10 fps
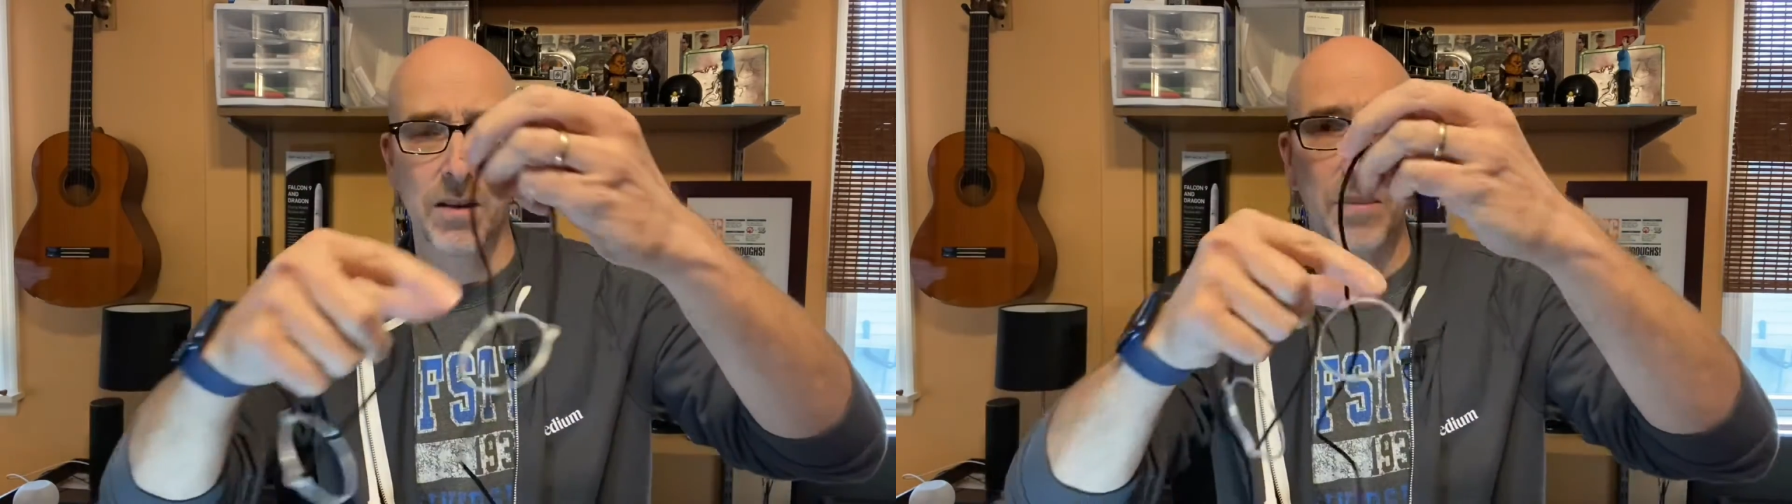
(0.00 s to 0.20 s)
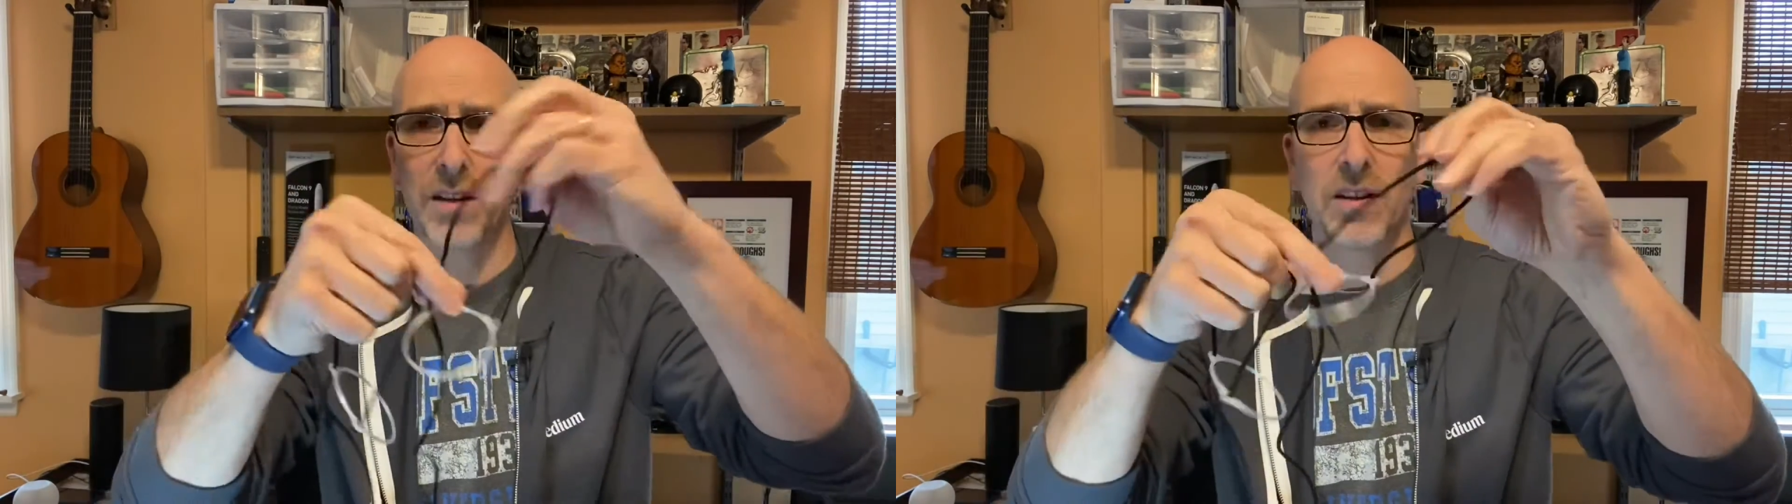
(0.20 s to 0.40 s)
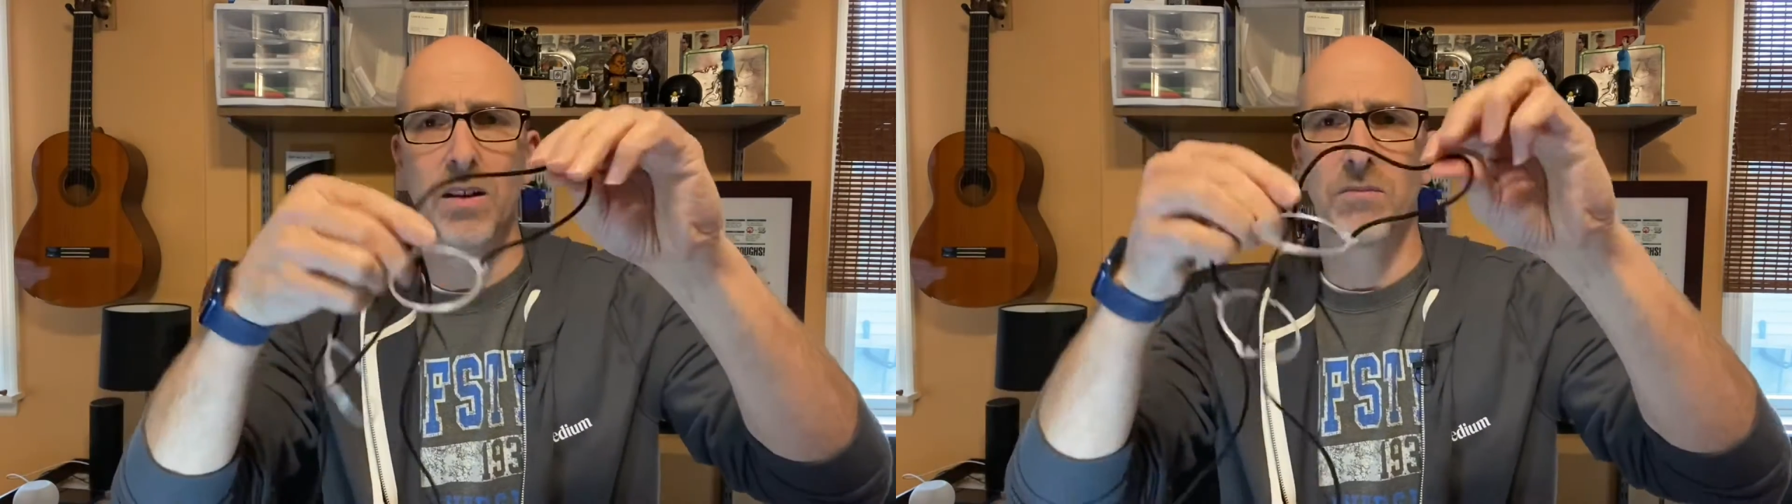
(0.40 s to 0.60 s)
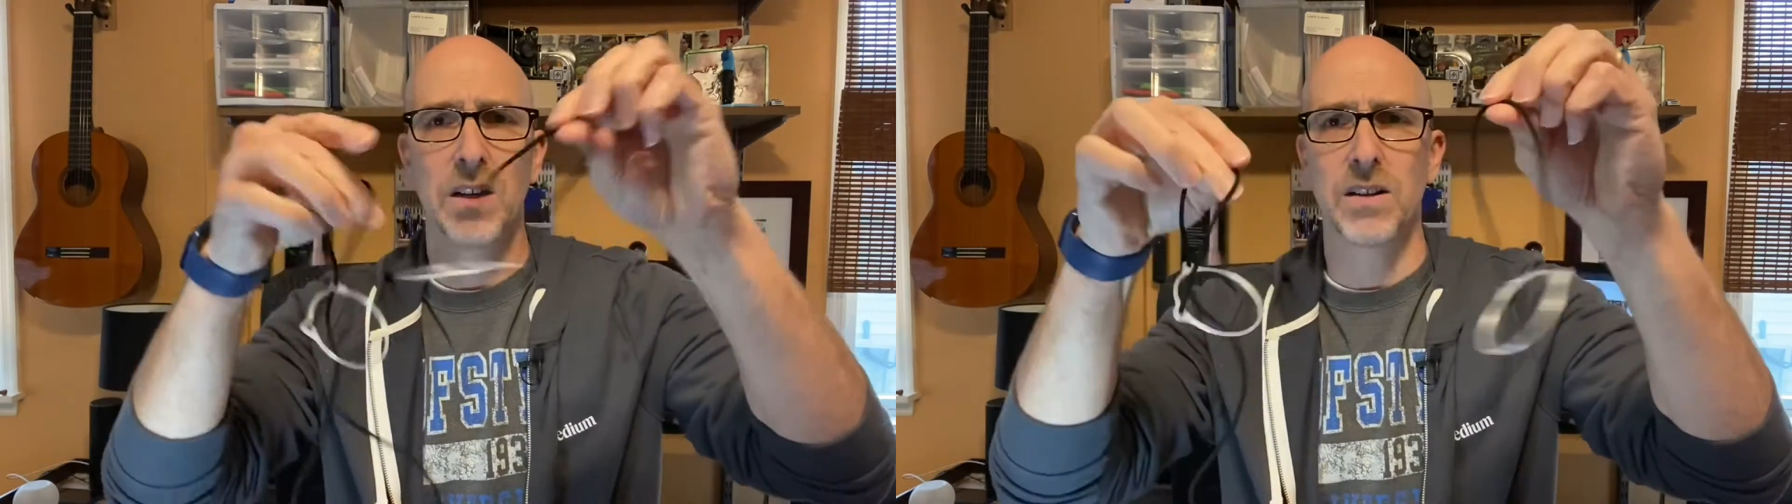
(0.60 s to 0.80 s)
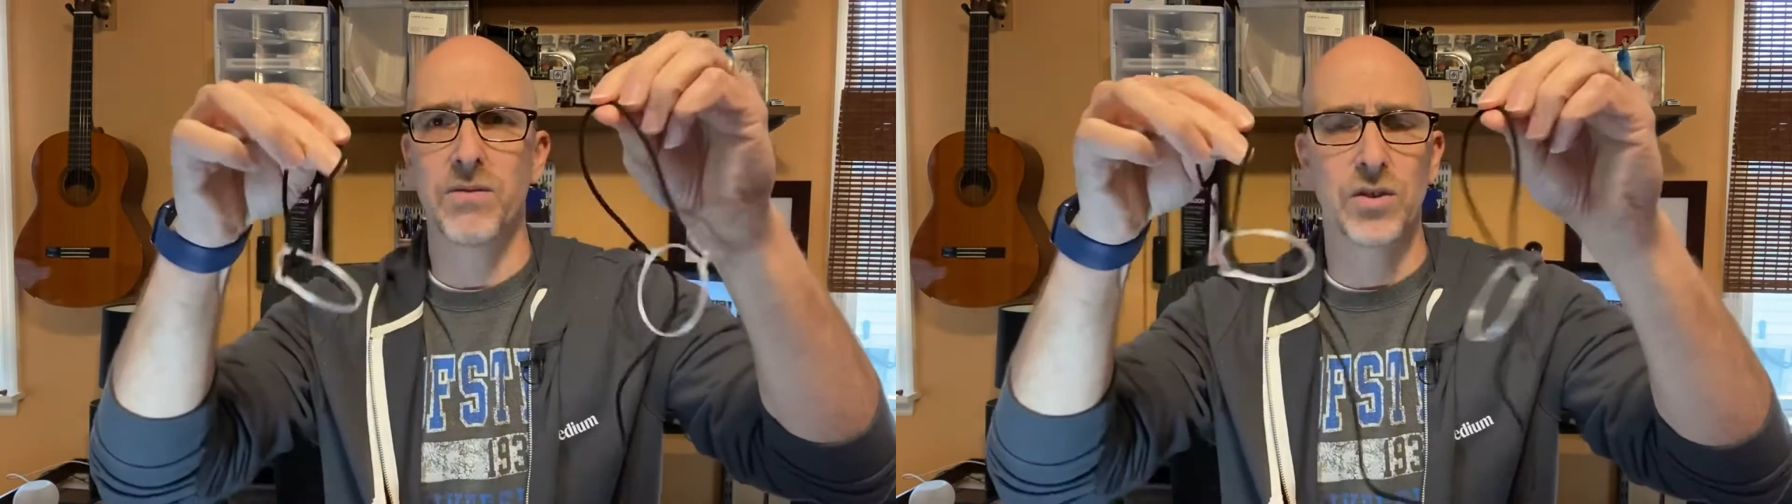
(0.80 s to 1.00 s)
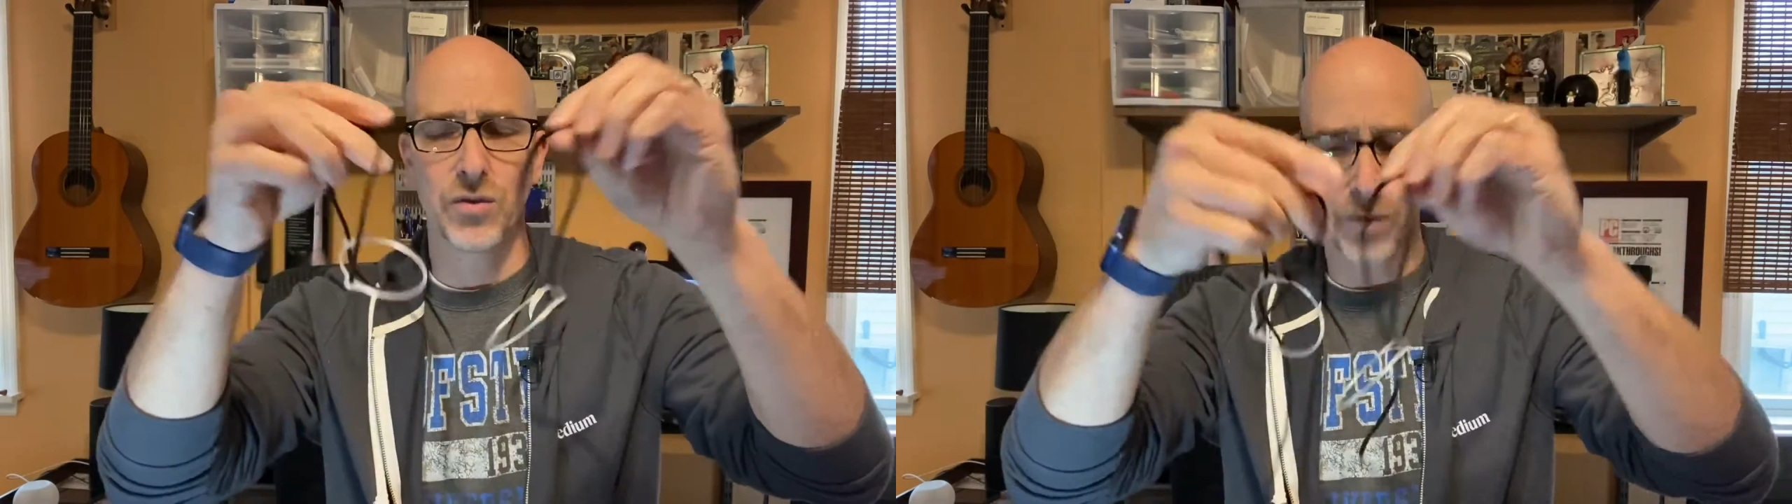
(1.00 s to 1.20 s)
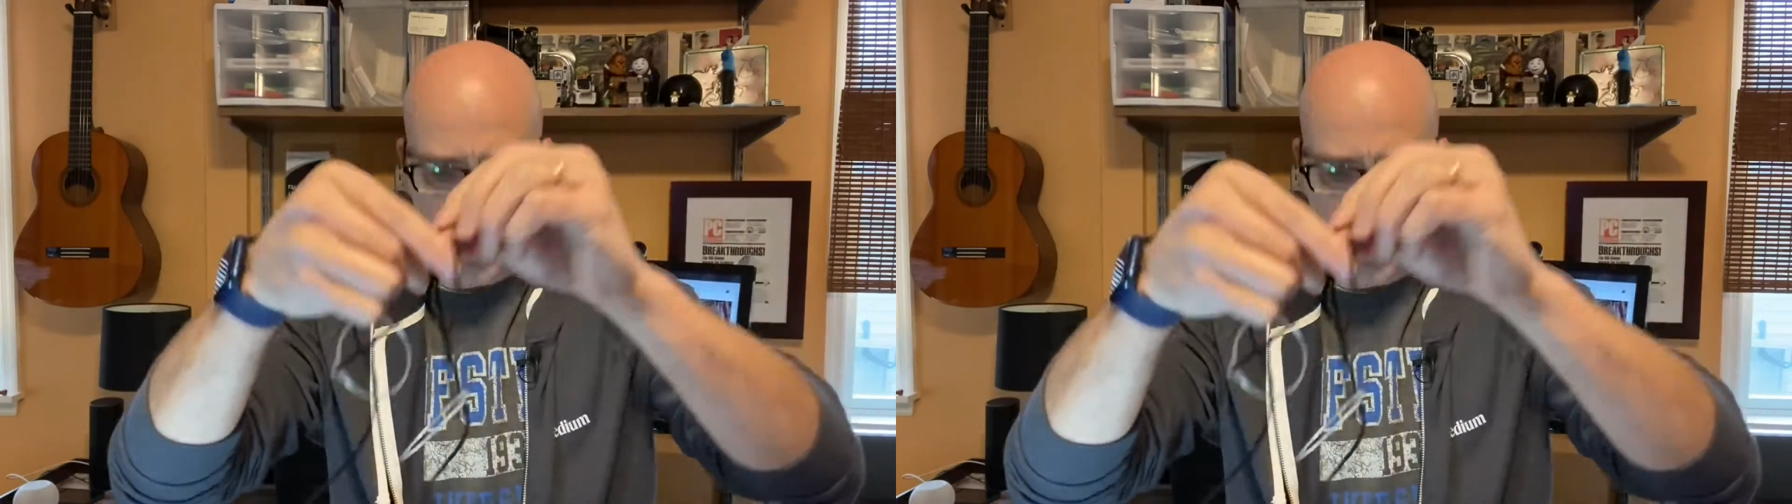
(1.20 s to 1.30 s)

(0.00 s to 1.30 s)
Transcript: I'm not even sure